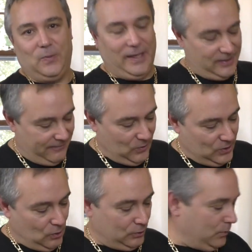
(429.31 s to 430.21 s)
because
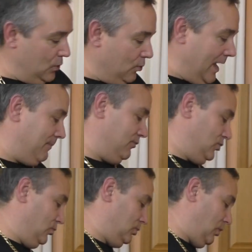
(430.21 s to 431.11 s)
everyone knows when you get
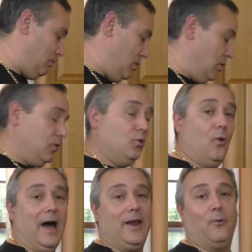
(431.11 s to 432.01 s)
prosciutto, you
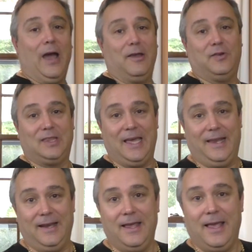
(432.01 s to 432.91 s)
want it wafer
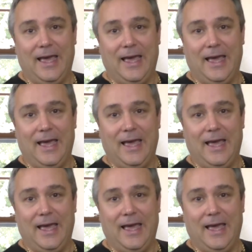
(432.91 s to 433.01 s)
thin.